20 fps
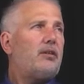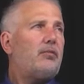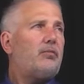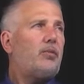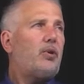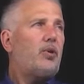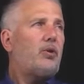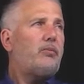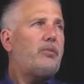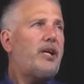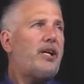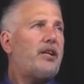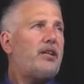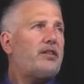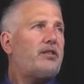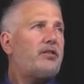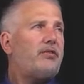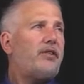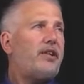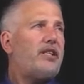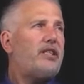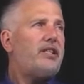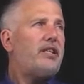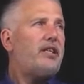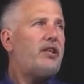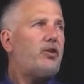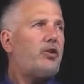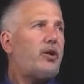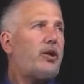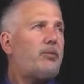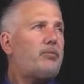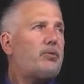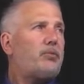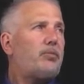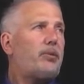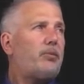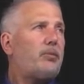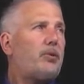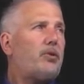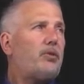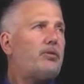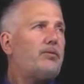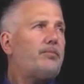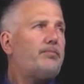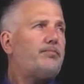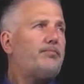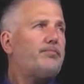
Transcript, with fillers: molar mass of 18 grams per mole.